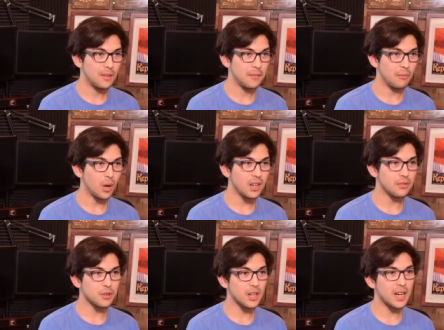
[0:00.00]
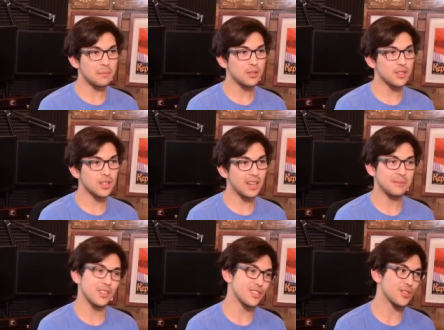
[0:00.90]
Whatever happened to the? I'm,
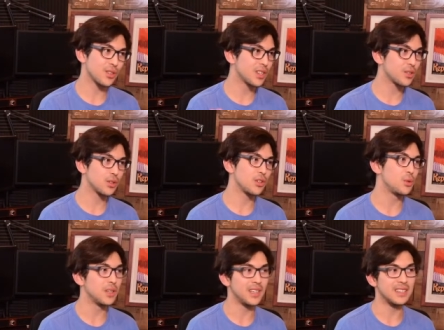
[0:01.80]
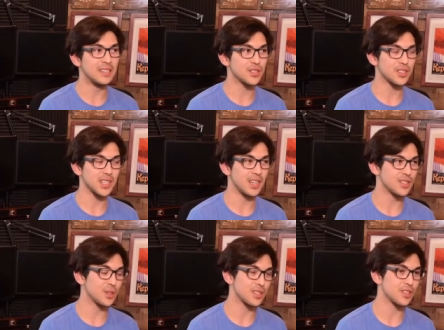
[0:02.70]
this is turning to a Q&A now. Sorry guys,
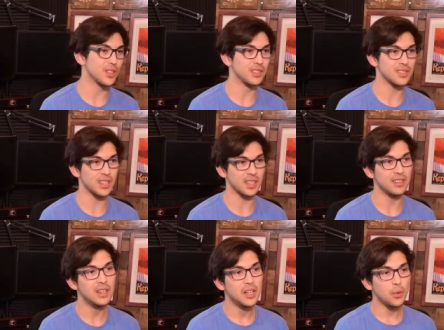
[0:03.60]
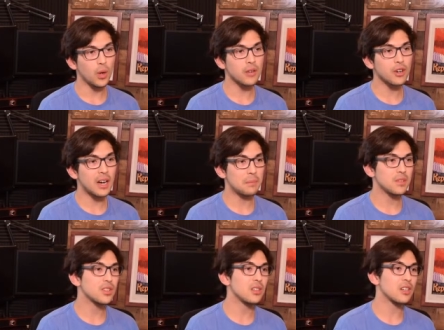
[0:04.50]
I'll get started in a second. Whatever
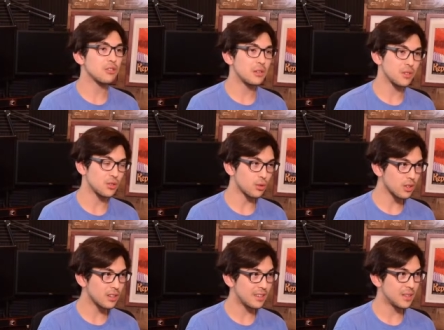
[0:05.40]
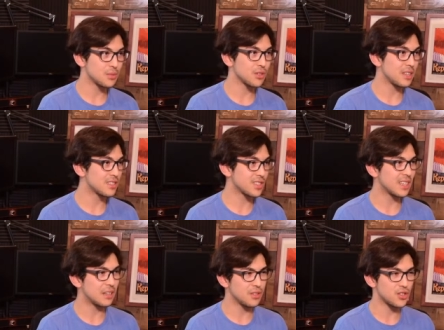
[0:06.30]
happened to the Crown Victoria? Um, so that's
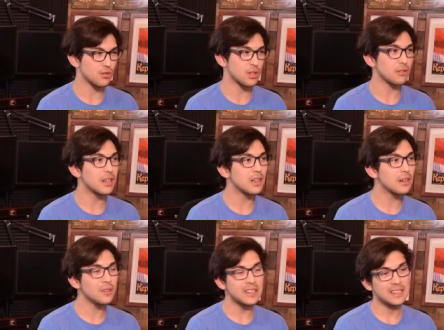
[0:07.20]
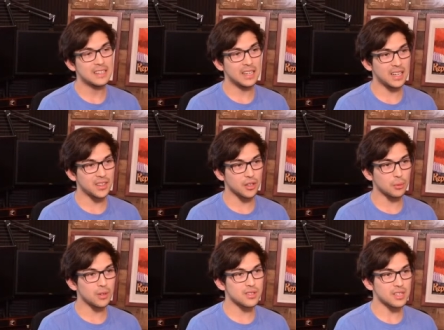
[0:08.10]
sitting out in the street right now. Uh, there
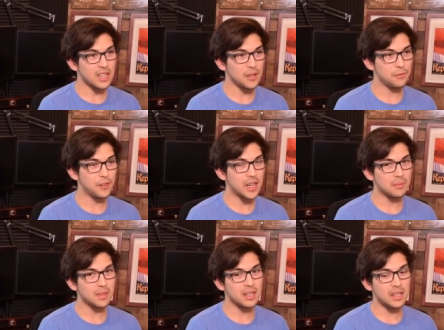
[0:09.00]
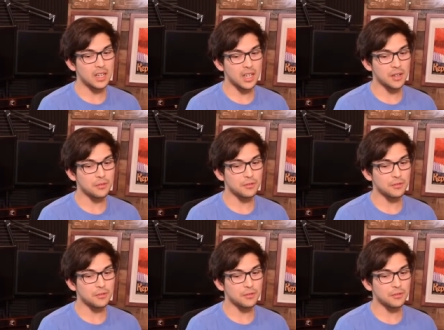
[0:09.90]
was a family of